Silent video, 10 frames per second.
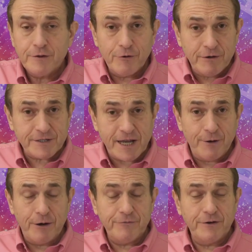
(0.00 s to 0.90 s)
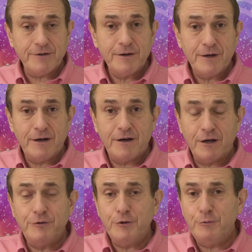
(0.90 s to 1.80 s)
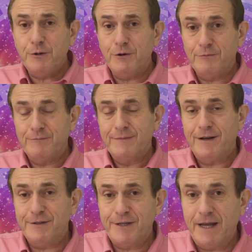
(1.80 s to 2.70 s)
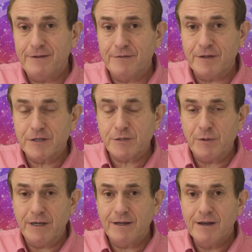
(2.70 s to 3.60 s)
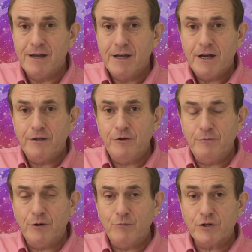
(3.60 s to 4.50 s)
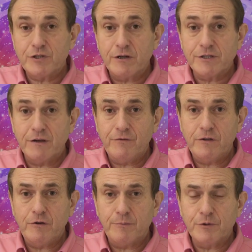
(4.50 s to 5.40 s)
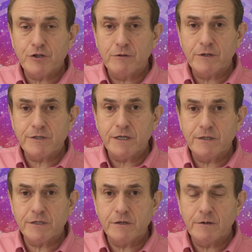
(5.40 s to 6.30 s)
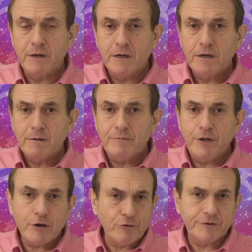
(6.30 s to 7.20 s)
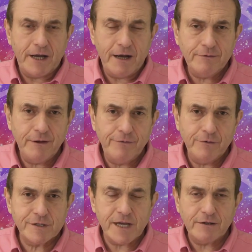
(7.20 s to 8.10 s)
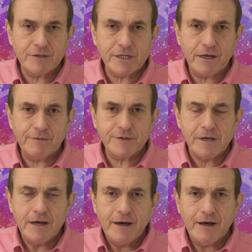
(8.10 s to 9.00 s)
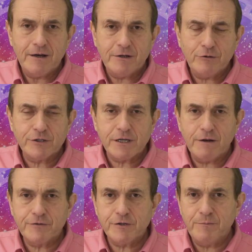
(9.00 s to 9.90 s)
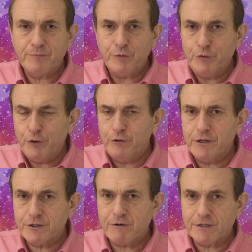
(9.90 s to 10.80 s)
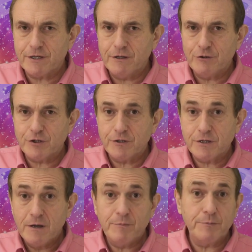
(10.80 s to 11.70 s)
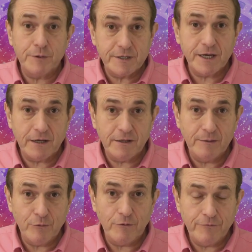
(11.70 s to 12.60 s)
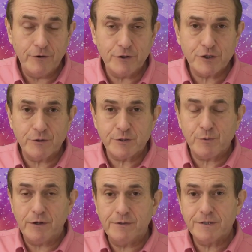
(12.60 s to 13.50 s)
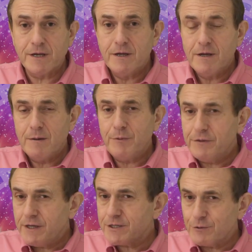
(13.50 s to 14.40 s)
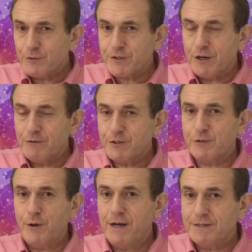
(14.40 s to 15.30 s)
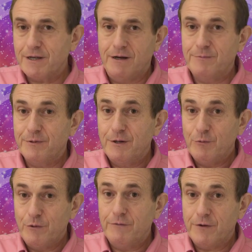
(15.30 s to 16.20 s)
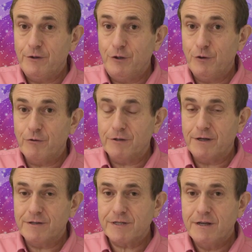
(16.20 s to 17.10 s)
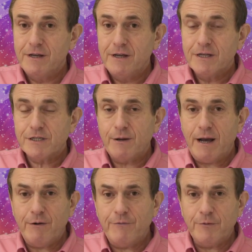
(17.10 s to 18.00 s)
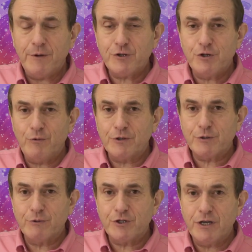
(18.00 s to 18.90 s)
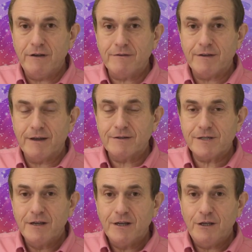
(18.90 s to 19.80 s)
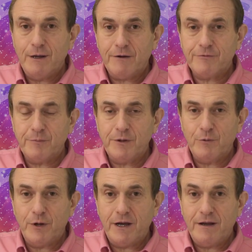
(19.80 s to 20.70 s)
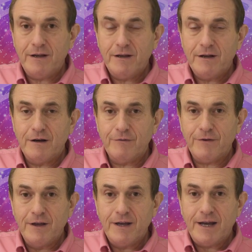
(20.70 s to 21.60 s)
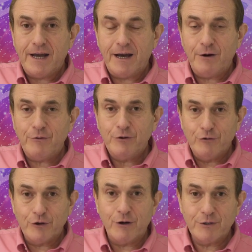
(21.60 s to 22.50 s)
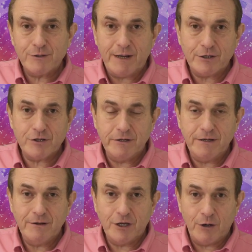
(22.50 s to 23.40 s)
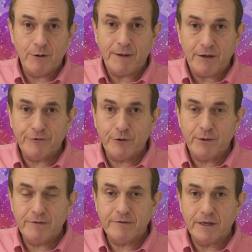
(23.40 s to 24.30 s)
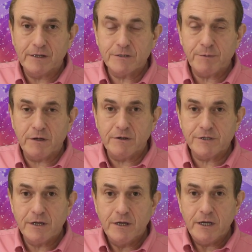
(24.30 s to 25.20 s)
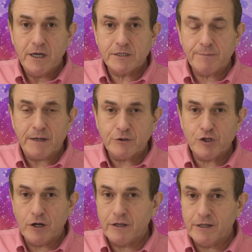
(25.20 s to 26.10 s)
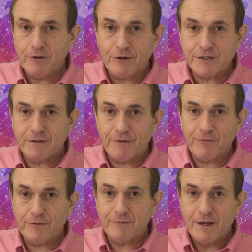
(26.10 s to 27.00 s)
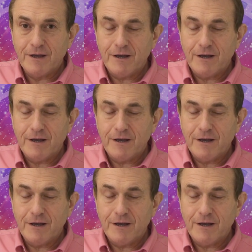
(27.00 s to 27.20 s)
There is, however, a new moon at the end of this week, a new moon which does give you the opportunity to knuckle down if you've set yourself some New Year's resolutions, but particularly more virtuous ones. But this also squares up with Uranus. So however much you want to achieve things, you have to be aware of how you're going to actually go about doing things, because it's about juggling lots of different